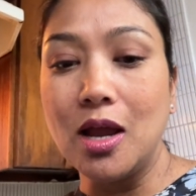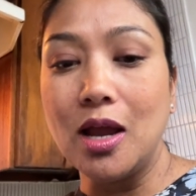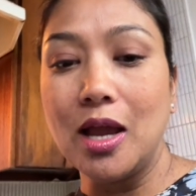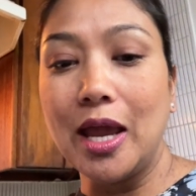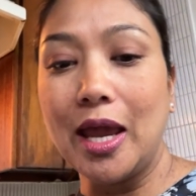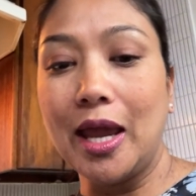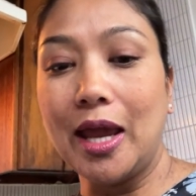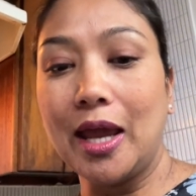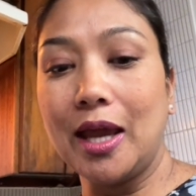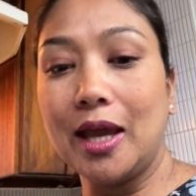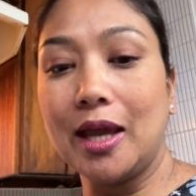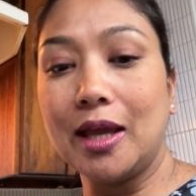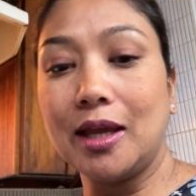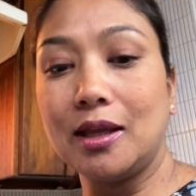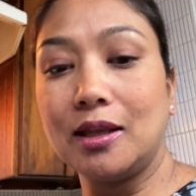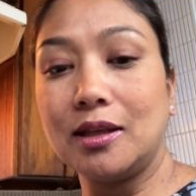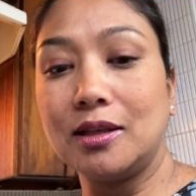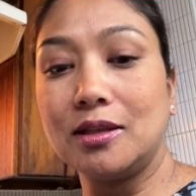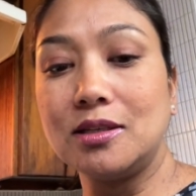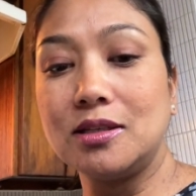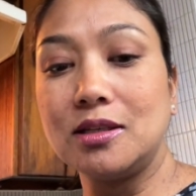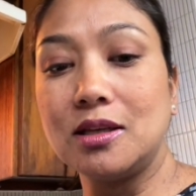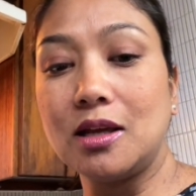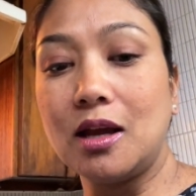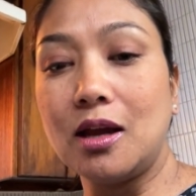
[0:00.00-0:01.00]

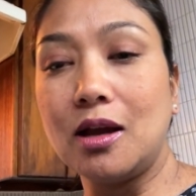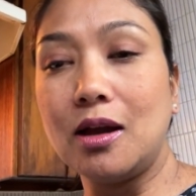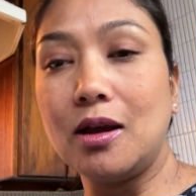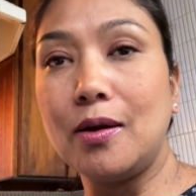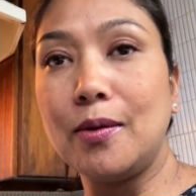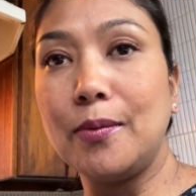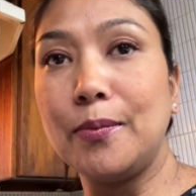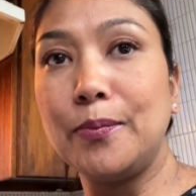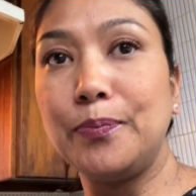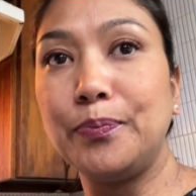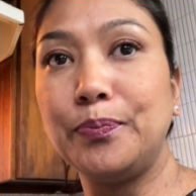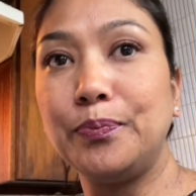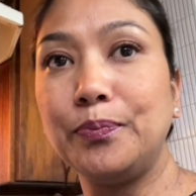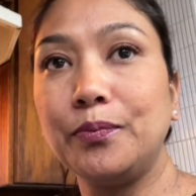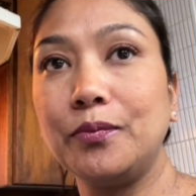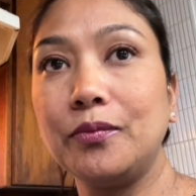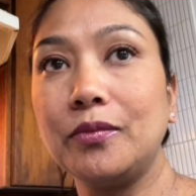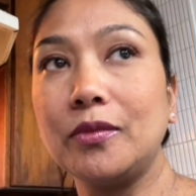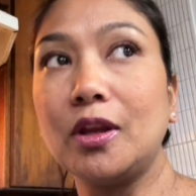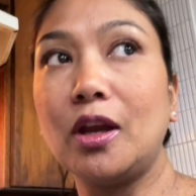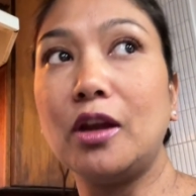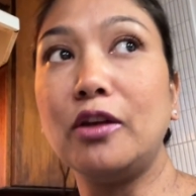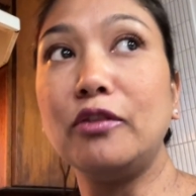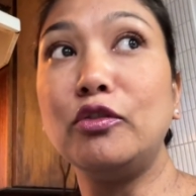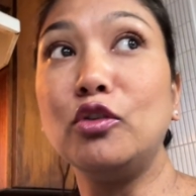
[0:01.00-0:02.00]
And
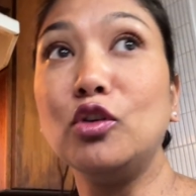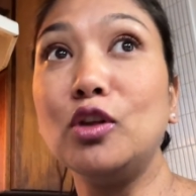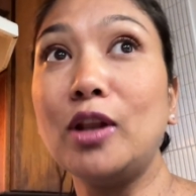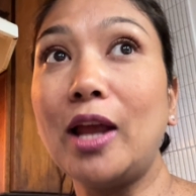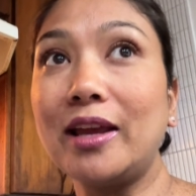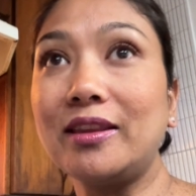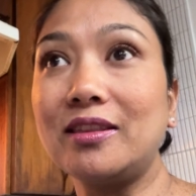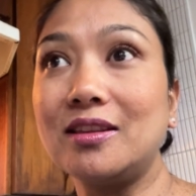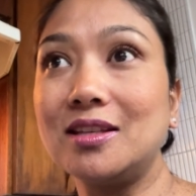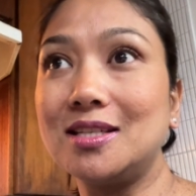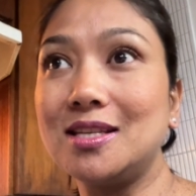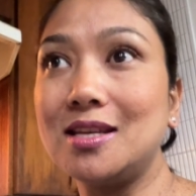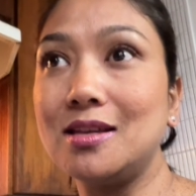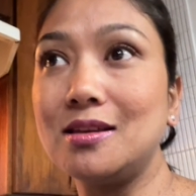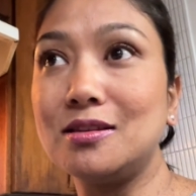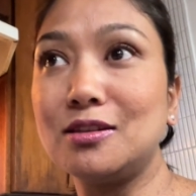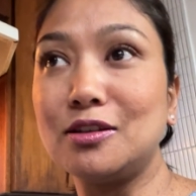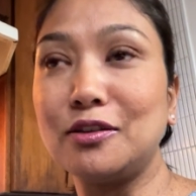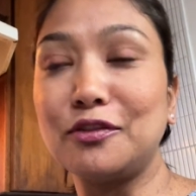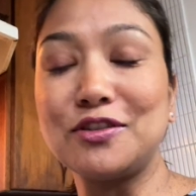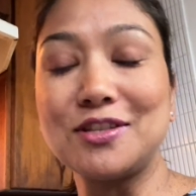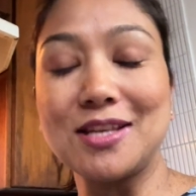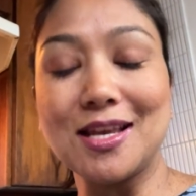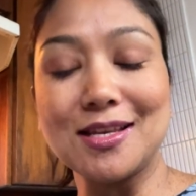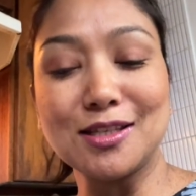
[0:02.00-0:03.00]
if you like the taste
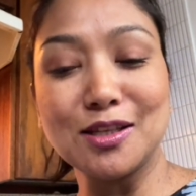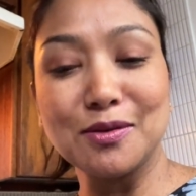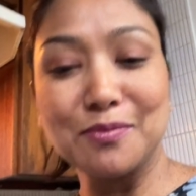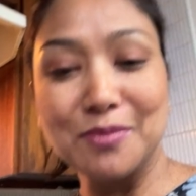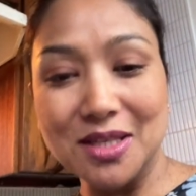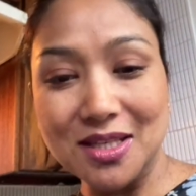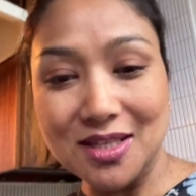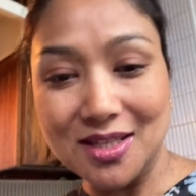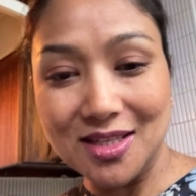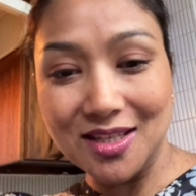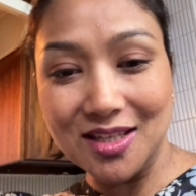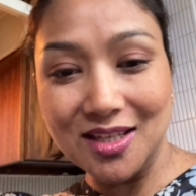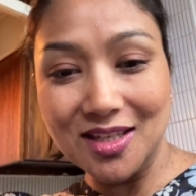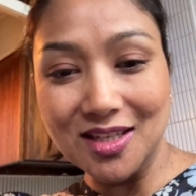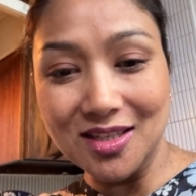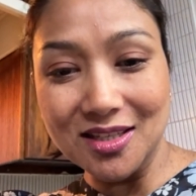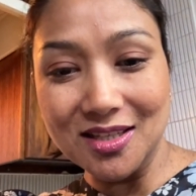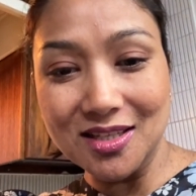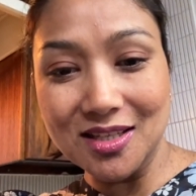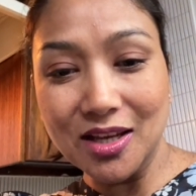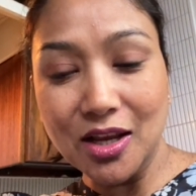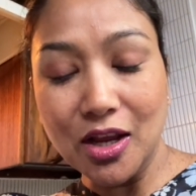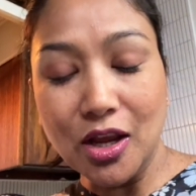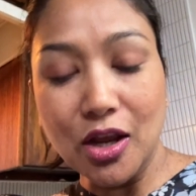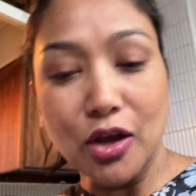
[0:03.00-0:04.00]
of sesame
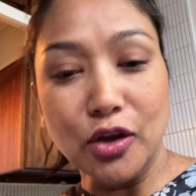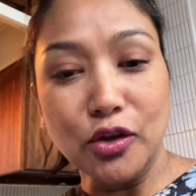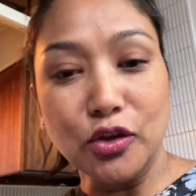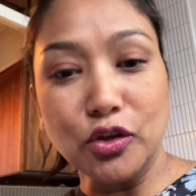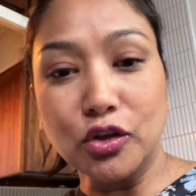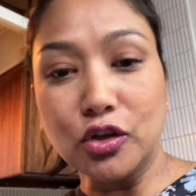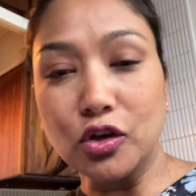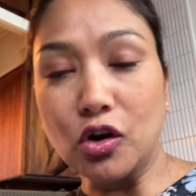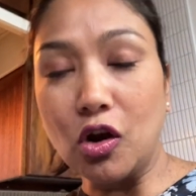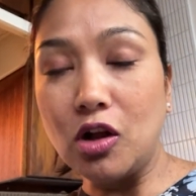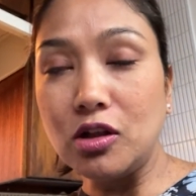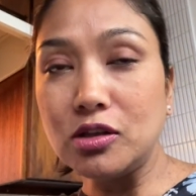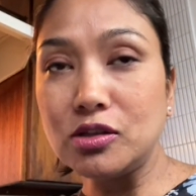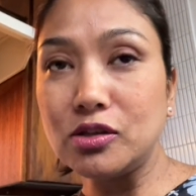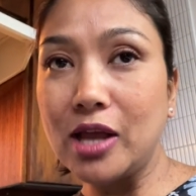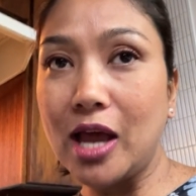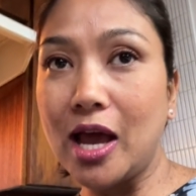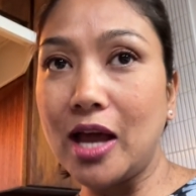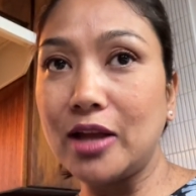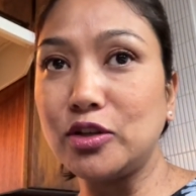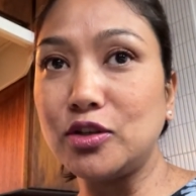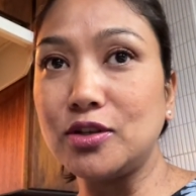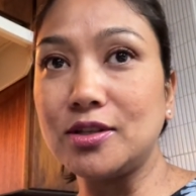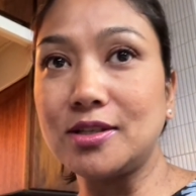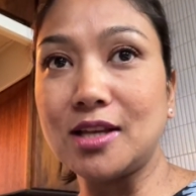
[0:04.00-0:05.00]
seeds, you could also
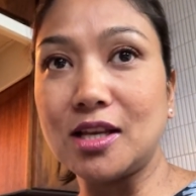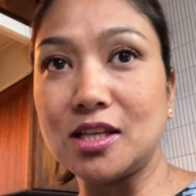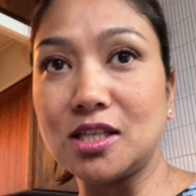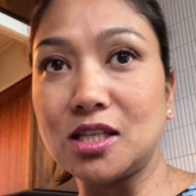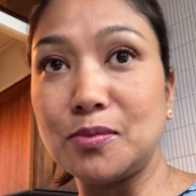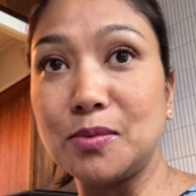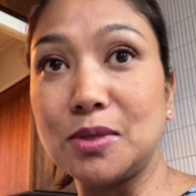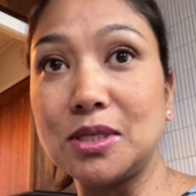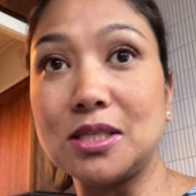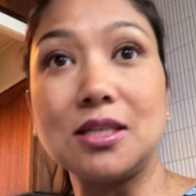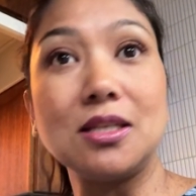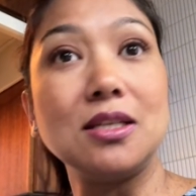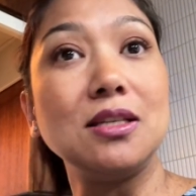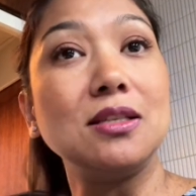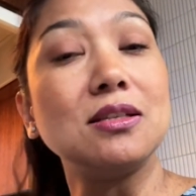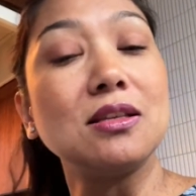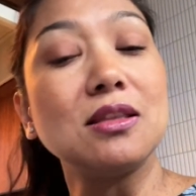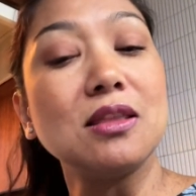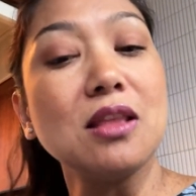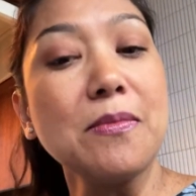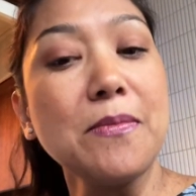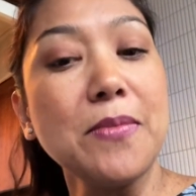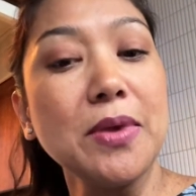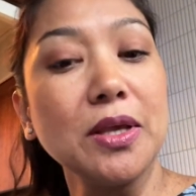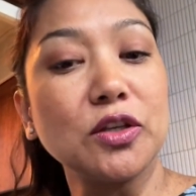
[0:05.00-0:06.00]
add your sesame seeds in
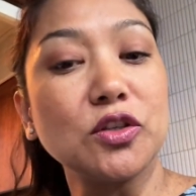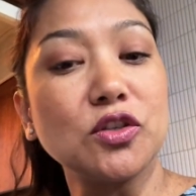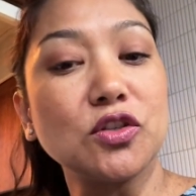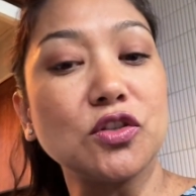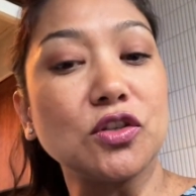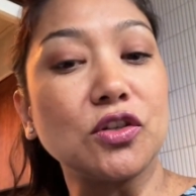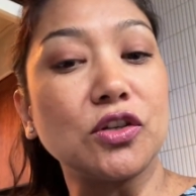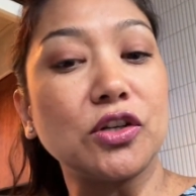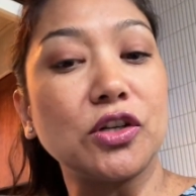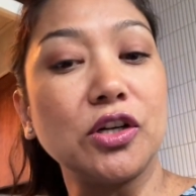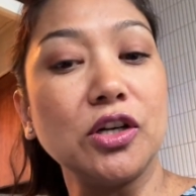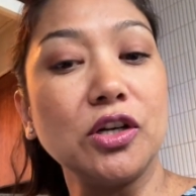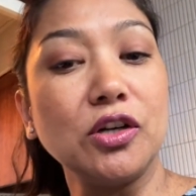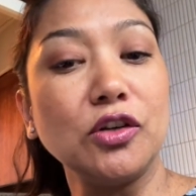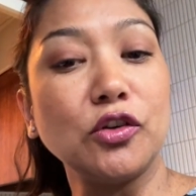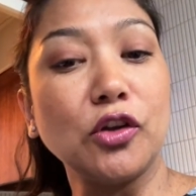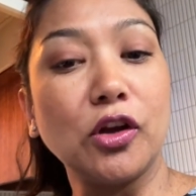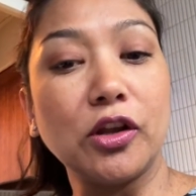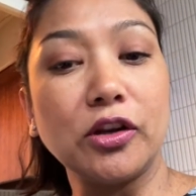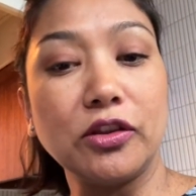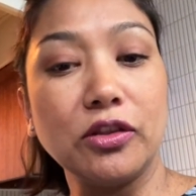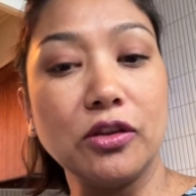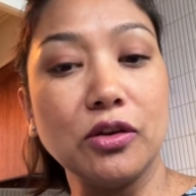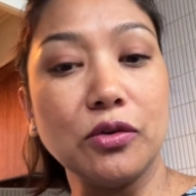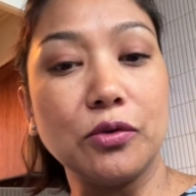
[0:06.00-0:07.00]
the mixture,
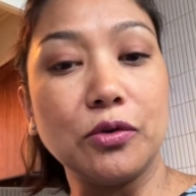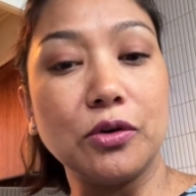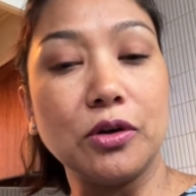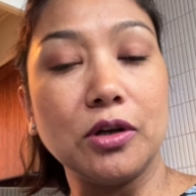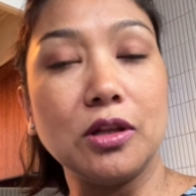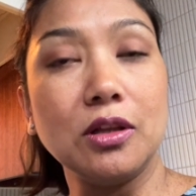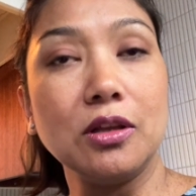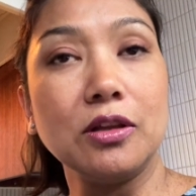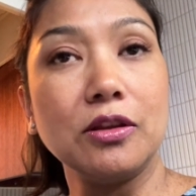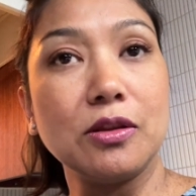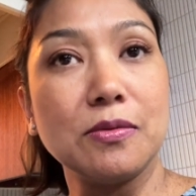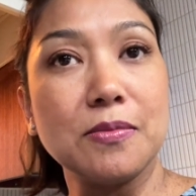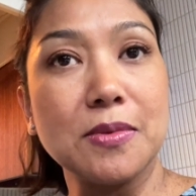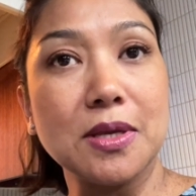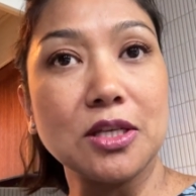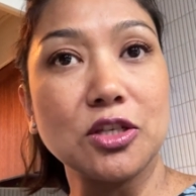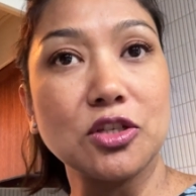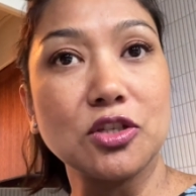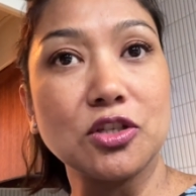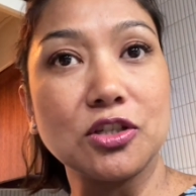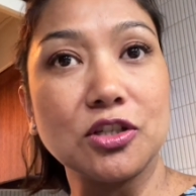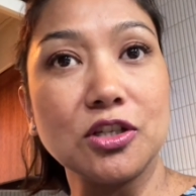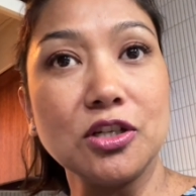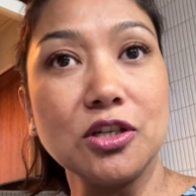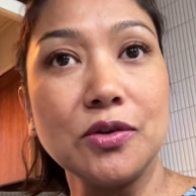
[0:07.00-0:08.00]
not in the oil, in the
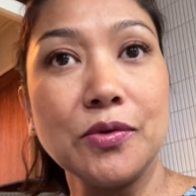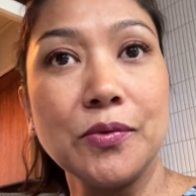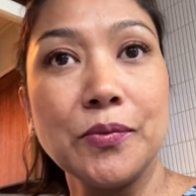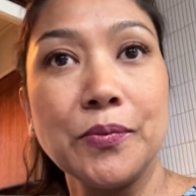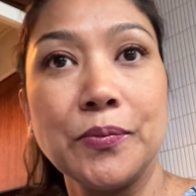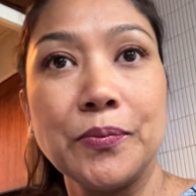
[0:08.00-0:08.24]
mixture.